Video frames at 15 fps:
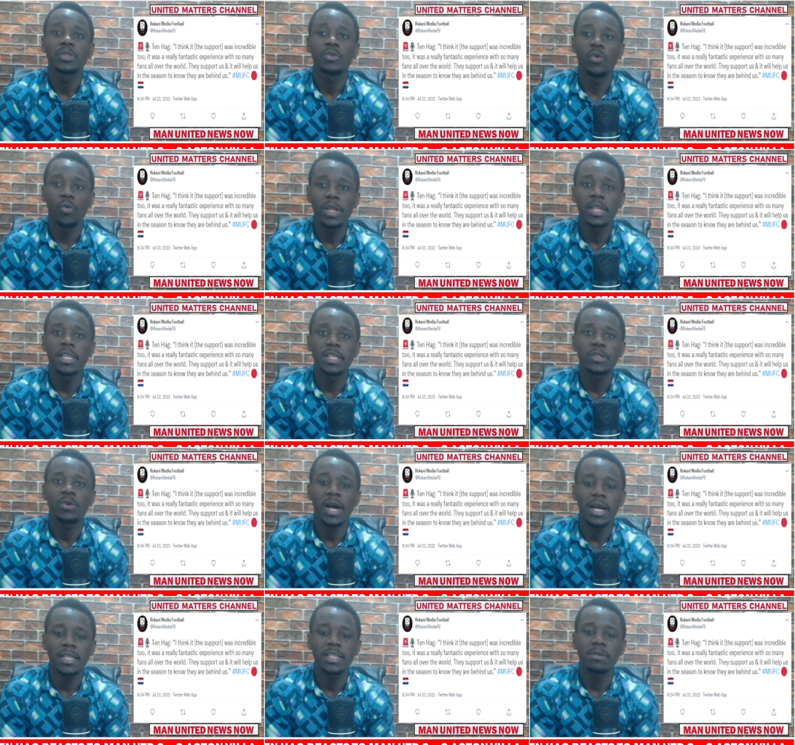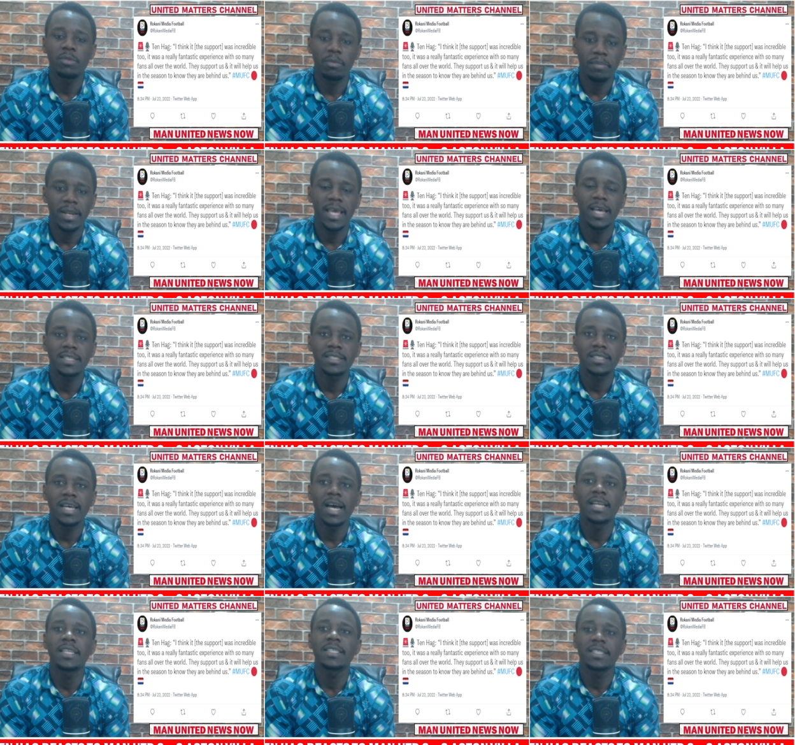we need to add in more players
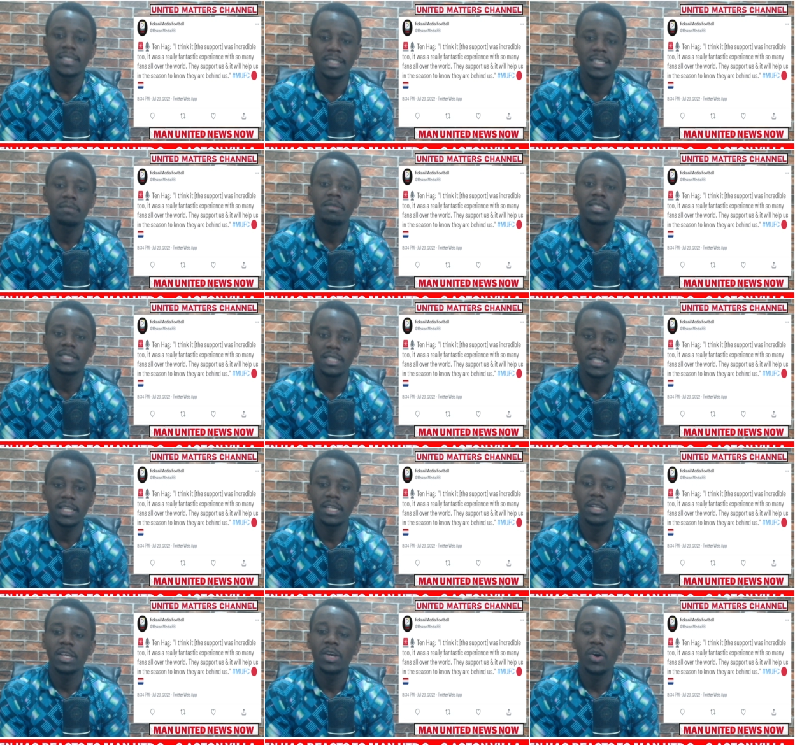and a CDM is needed.